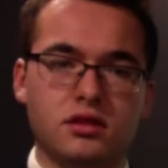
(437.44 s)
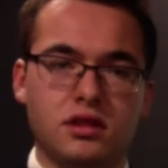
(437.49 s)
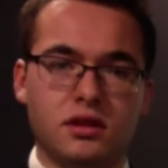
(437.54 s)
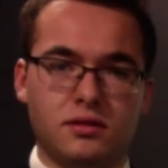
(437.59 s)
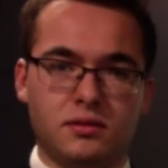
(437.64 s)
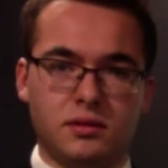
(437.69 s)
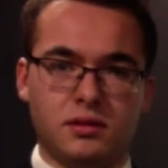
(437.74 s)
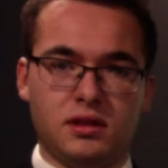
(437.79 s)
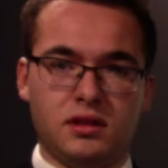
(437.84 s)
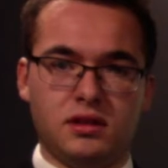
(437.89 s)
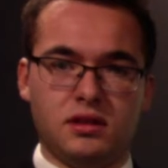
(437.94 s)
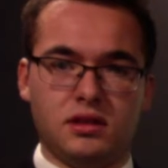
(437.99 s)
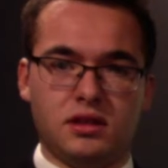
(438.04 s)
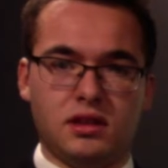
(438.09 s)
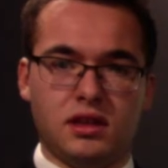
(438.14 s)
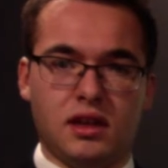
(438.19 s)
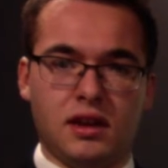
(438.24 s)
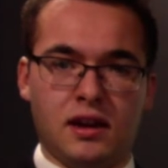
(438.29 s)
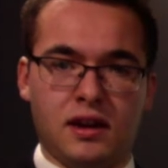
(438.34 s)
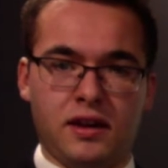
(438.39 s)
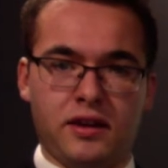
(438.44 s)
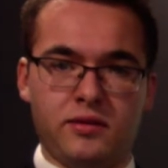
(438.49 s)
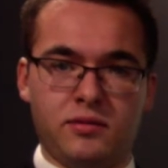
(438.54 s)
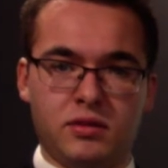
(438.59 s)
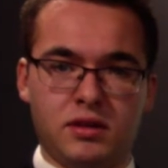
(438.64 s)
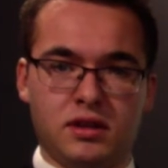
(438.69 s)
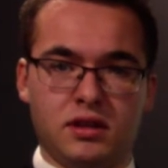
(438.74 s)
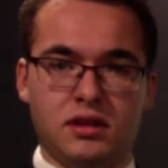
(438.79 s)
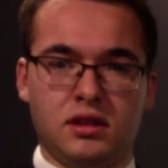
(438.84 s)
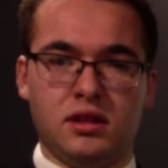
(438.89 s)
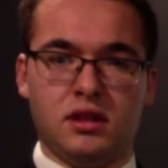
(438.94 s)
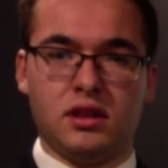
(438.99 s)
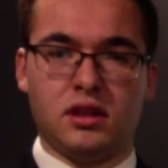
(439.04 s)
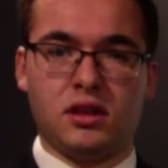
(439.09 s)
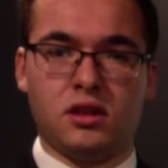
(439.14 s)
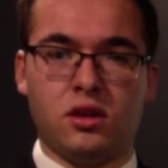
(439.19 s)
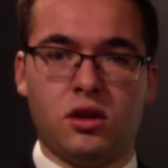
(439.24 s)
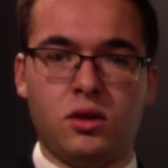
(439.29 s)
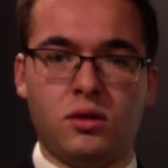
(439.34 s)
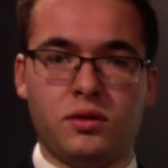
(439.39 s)
dividends have been,
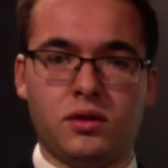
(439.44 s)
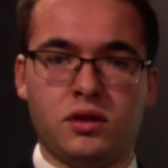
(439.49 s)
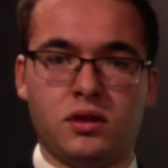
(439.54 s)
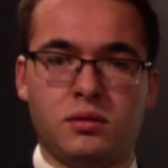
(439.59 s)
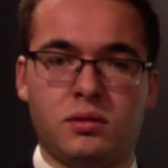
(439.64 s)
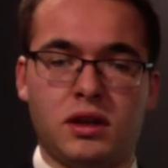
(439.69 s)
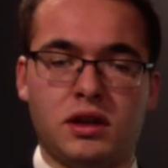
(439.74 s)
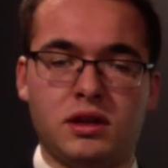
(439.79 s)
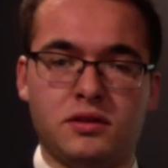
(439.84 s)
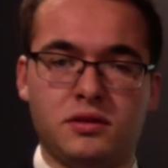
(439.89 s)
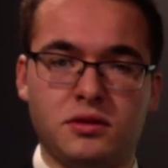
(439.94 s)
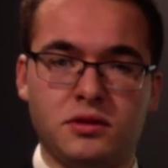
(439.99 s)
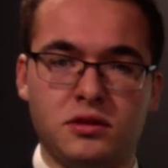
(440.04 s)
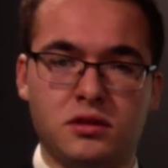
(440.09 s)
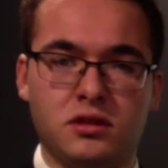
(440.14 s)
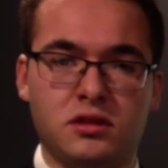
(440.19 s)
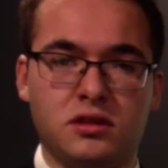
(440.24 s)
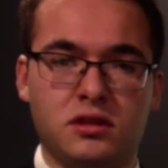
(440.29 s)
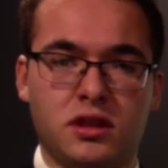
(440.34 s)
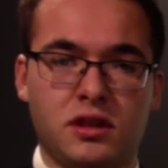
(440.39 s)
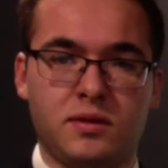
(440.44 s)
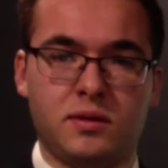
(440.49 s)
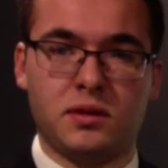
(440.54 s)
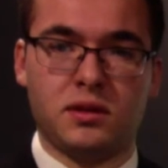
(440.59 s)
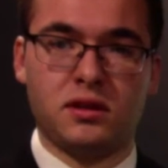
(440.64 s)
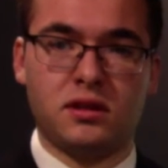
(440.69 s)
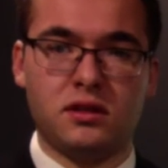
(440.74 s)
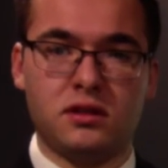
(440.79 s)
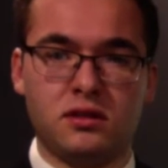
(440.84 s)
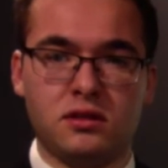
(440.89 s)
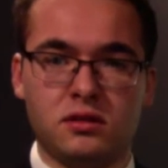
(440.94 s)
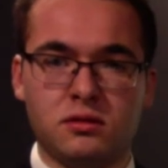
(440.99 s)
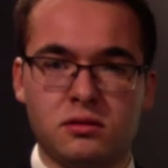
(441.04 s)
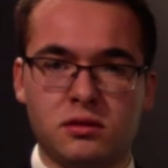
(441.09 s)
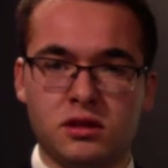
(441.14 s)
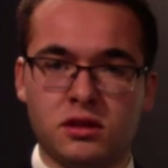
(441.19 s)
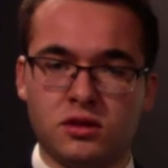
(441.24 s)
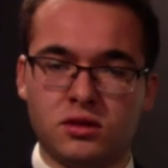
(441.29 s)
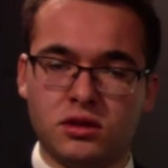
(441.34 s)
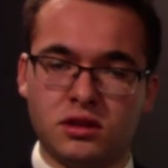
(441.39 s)
over the past few years,
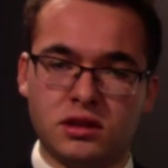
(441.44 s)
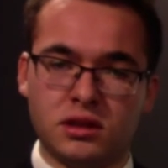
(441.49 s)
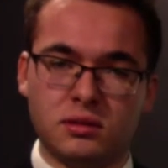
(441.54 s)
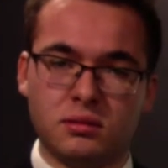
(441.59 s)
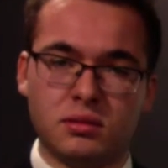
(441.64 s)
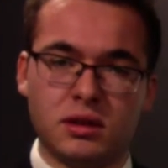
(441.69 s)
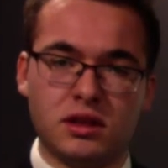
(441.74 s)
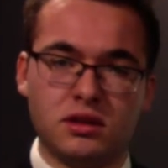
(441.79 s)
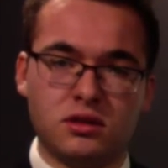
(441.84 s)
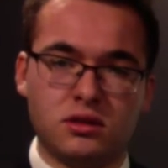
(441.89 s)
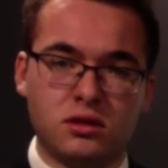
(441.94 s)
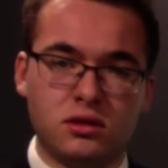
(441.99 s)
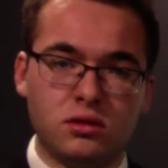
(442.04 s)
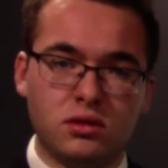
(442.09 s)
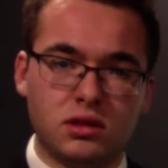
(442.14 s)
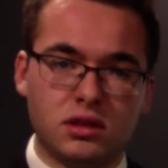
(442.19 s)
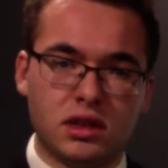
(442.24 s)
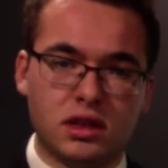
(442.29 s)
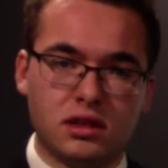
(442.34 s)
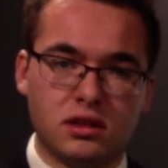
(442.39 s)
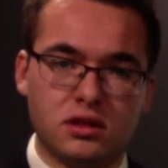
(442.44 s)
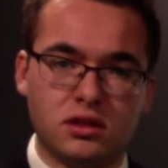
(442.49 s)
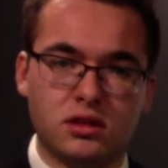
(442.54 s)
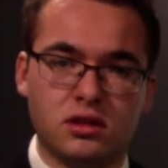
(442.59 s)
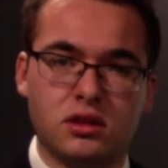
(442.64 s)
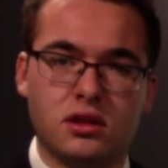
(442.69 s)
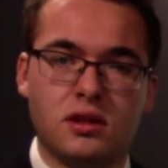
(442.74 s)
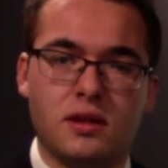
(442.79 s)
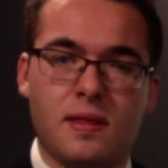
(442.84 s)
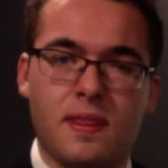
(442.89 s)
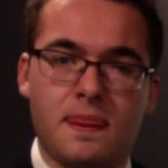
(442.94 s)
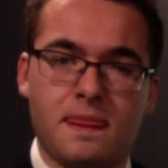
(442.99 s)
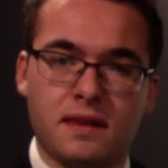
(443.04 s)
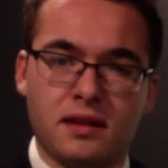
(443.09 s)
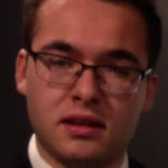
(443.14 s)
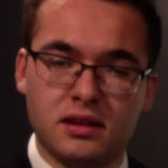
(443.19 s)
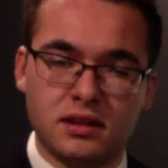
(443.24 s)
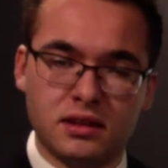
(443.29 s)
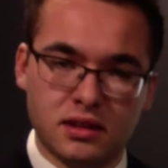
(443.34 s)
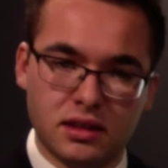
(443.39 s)
increasing by 2 cents
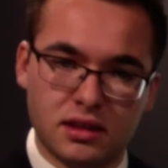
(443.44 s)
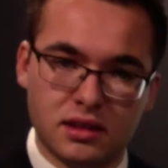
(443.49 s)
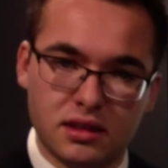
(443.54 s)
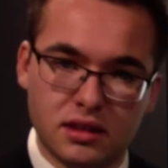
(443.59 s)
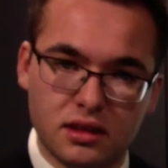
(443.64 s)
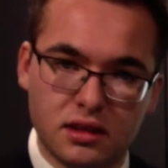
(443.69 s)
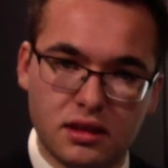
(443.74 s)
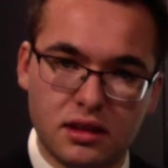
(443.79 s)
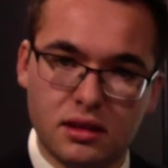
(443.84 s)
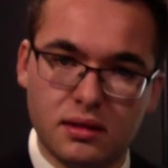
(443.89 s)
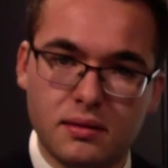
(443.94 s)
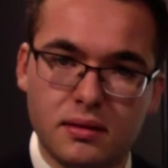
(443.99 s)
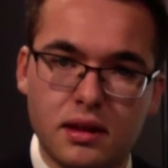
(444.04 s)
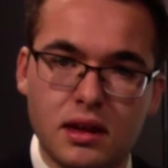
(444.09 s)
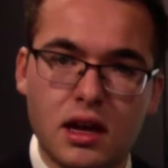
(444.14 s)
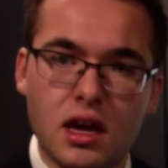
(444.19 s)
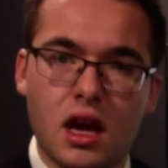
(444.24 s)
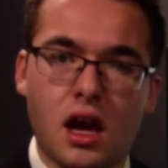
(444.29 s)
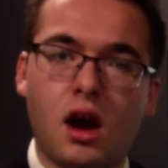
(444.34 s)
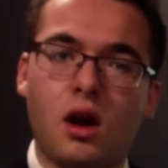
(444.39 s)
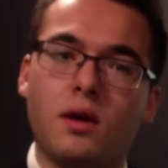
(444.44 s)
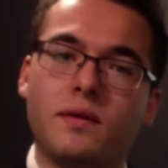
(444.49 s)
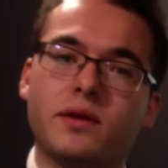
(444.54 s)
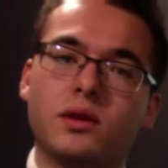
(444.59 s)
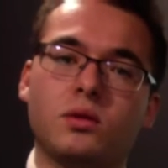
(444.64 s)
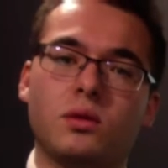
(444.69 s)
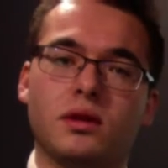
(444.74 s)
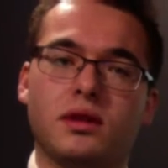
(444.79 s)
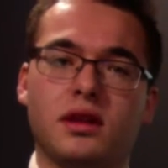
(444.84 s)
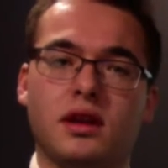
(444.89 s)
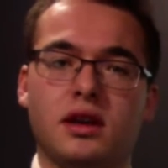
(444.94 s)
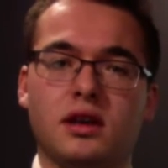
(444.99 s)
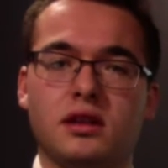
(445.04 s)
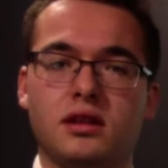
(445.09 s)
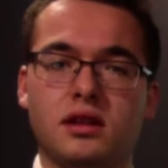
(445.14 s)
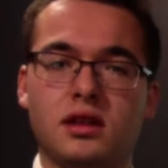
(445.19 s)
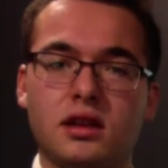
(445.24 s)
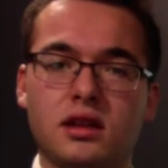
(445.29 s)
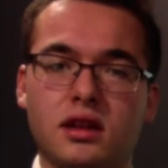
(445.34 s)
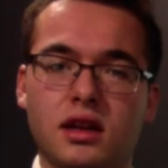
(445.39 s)
consistently. However, with a
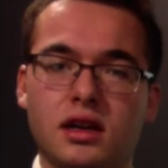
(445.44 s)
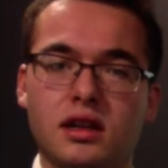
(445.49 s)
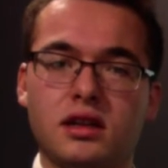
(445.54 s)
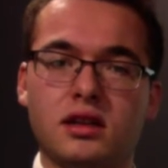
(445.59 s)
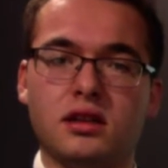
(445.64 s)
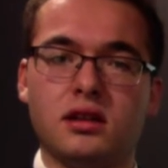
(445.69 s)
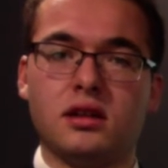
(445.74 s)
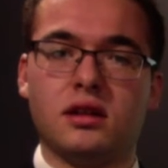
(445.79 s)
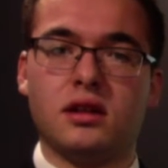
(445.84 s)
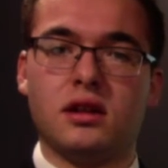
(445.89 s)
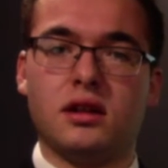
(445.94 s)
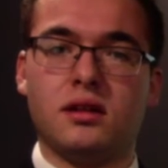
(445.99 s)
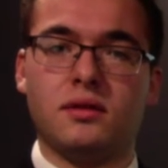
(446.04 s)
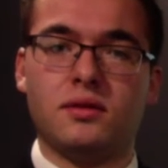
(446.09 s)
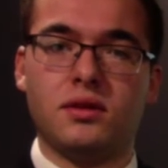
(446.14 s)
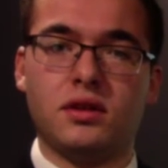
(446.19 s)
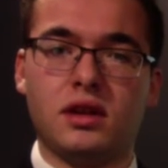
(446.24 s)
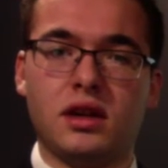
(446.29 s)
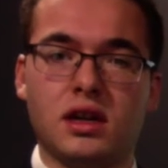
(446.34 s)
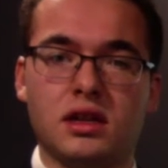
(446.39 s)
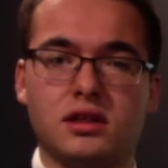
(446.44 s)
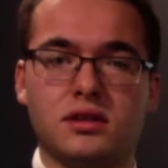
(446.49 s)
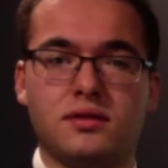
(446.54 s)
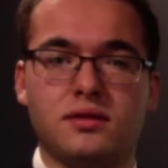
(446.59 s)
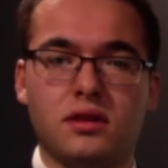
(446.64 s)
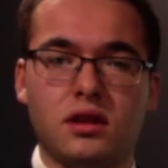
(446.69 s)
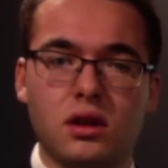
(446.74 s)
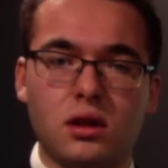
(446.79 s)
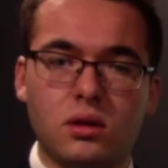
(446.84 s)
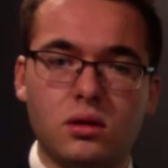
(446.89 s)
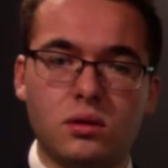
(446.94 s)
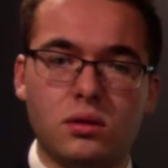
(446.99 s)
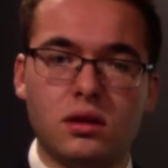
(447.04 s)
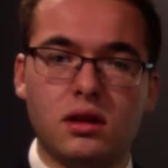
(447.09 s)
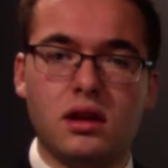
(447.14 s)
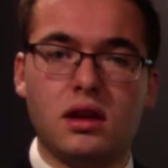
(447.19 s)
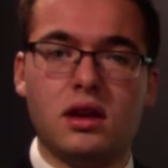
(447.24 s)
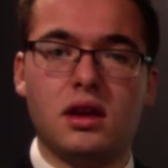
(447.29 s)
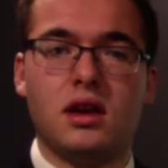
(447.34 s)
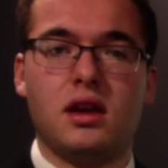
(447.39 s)
declining free cash flow
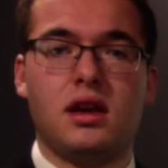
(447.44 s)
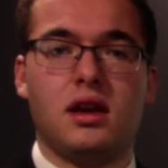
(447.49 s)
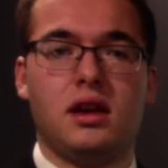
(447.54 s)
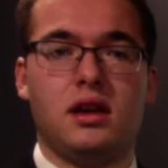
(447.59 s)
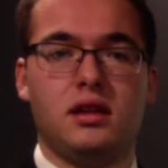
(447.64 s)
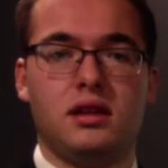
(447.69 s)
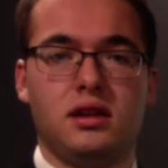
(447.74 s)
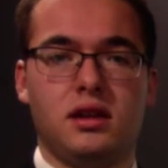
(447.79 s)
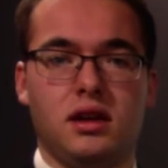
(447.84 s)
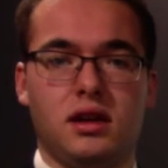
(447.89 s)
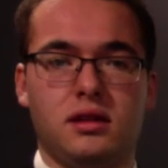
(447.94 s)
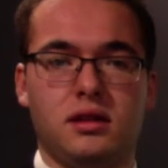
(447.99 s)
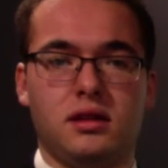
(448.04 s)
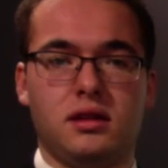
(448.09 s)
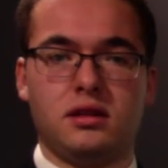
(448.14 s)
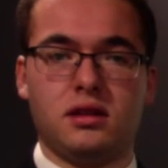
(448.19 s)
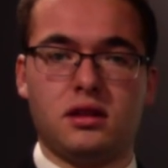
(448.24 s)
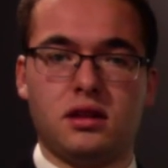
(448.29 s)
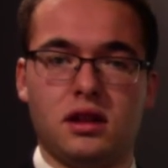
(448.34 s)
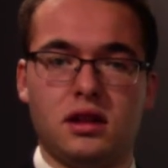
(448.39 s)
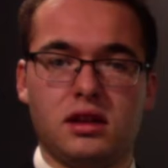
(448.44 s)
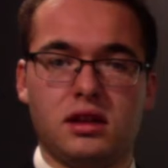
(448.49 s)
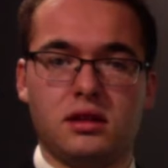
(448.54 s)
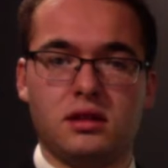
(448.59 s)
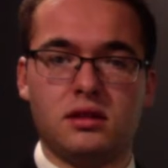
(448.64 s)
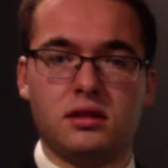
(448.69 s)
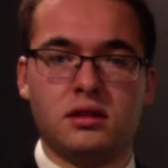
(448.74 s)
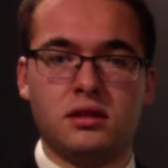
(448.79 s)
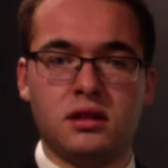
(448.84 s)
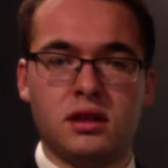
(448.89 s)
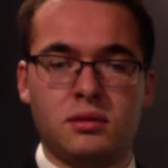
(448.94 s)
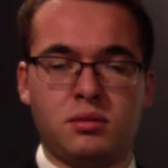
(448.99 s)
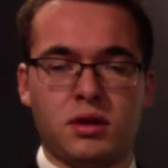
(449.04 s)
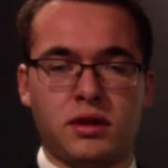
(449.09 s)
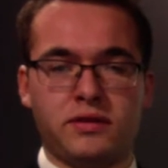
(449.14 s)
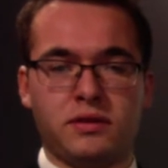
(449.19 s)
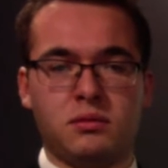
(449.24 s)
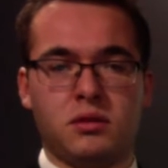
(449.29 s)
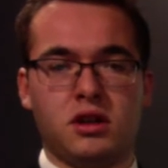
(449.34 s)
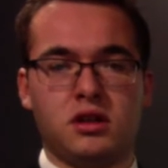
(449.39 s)
and declining net
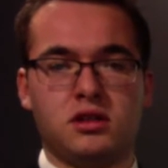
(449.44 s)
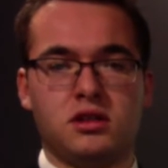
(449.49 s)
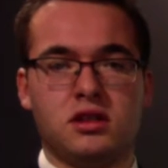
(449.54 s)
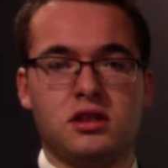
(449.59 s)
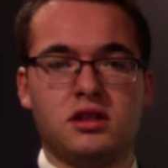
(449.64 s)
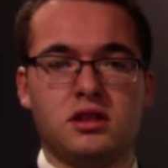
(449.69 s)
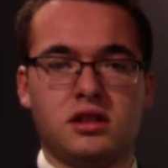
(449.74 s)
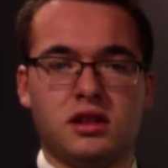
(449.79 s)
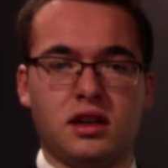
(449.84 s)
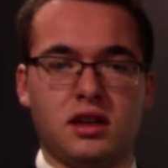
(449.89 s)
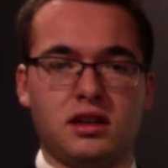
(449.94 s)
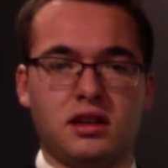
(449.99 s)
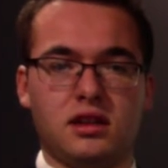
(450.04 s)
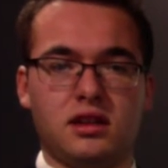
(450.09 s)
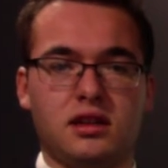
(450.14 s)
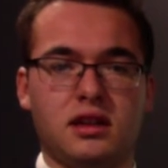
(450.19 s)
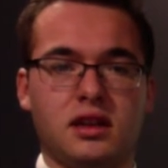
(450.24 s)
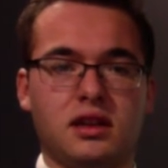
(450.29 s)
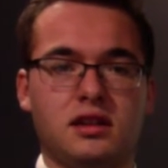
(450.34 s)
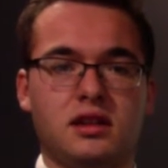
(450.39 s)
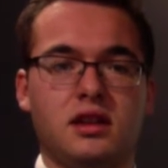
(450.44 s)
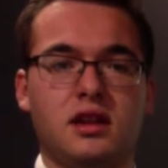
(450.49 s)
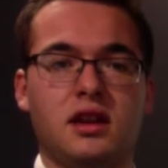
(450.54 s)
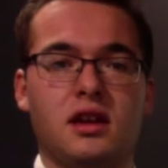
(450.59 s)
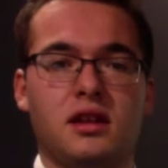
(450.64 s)
profit margin, it is likely that